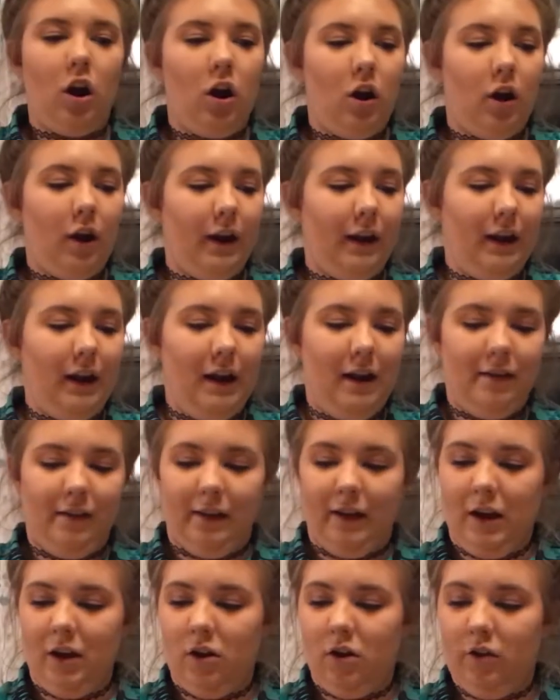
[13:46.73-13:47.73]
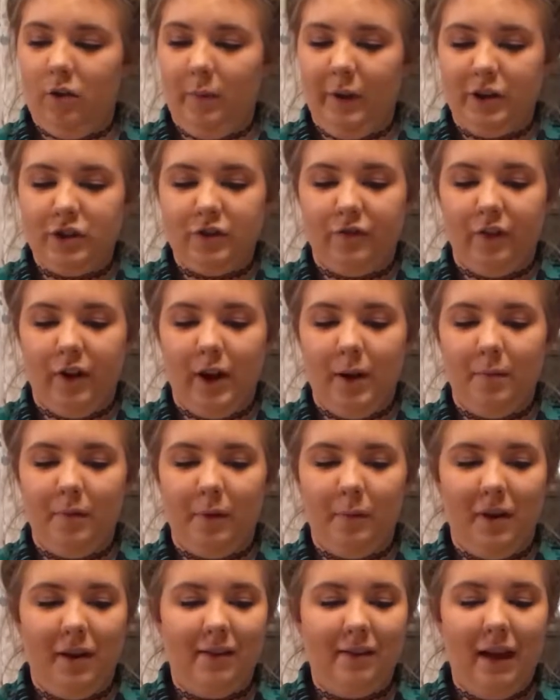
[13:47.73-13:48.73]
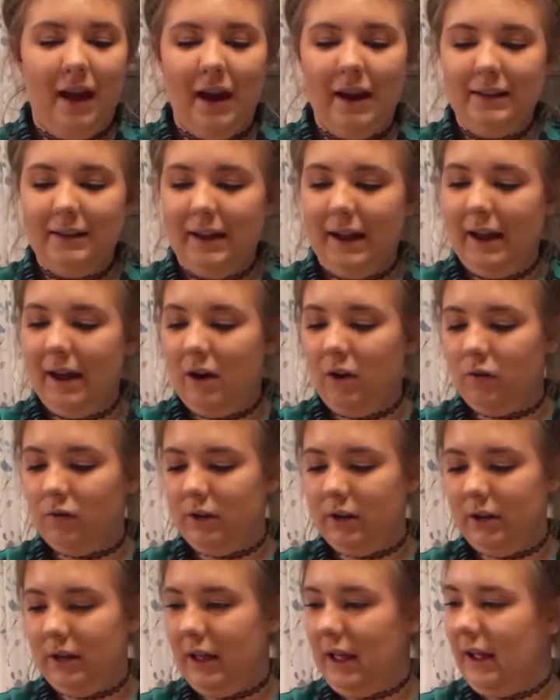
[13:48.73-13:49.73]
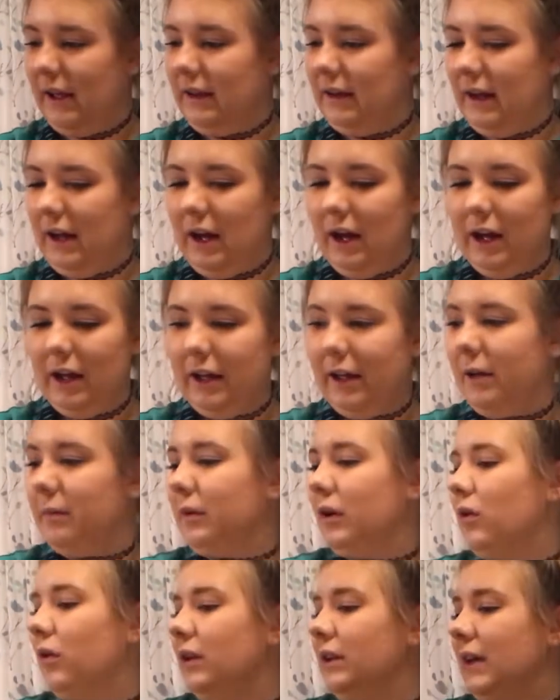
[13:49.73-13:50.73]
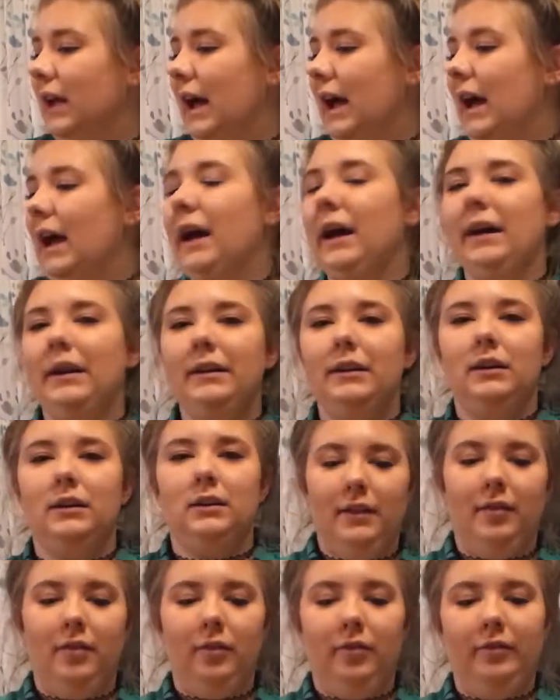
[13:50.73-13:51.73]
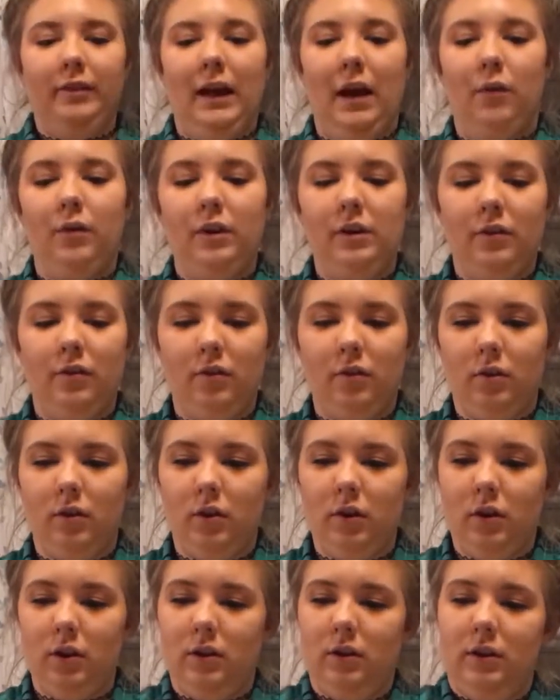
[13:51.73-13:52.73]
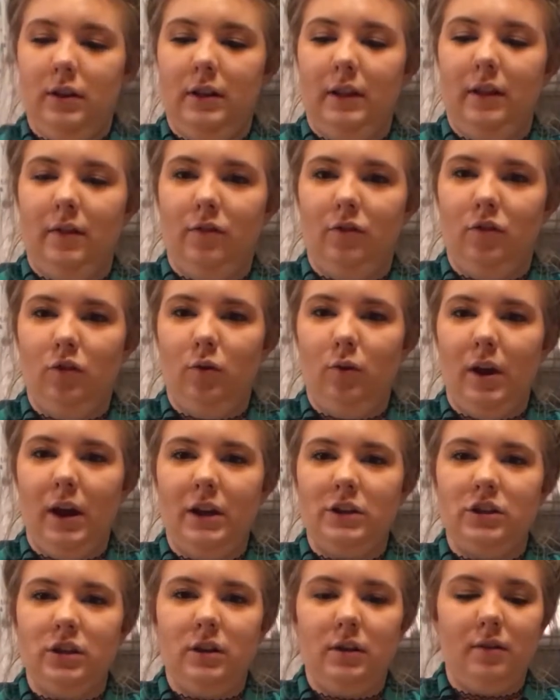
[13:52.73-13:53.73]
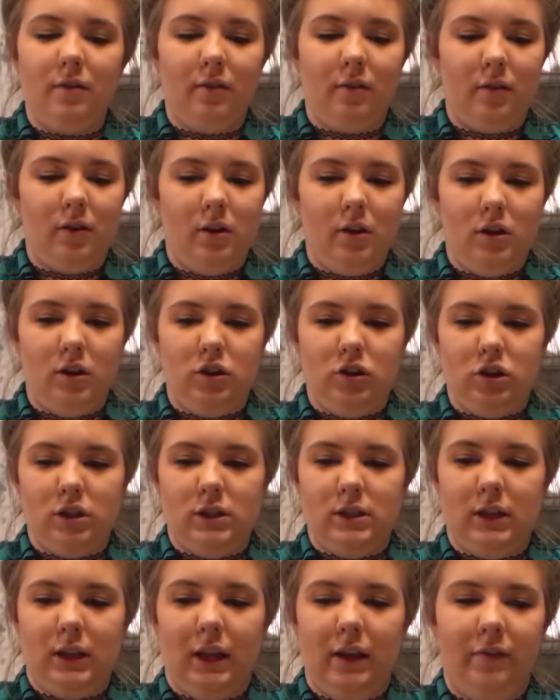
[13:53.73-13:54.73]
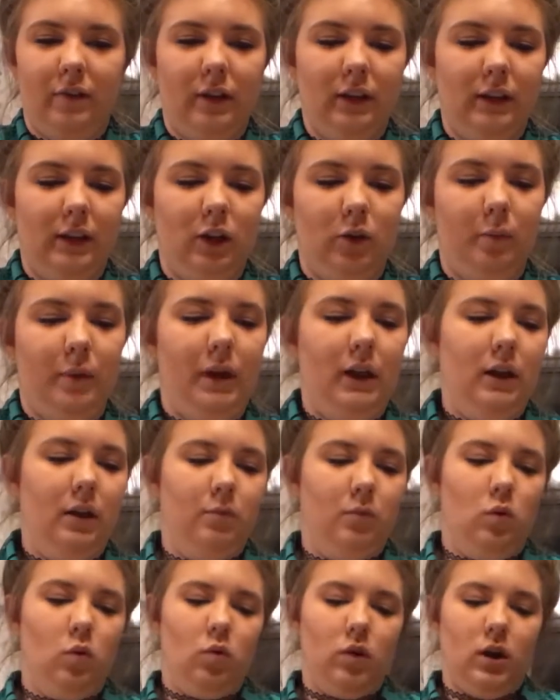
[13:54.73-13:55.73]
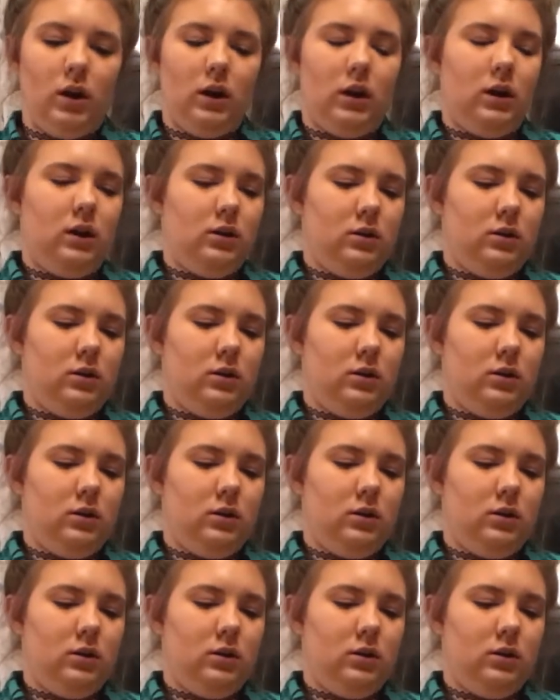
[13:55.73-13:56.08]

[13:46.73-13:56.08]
Alright guys, I got all the picture frames and my sign down, and I am going to add these little flowers to these two edges just to give it a little bit more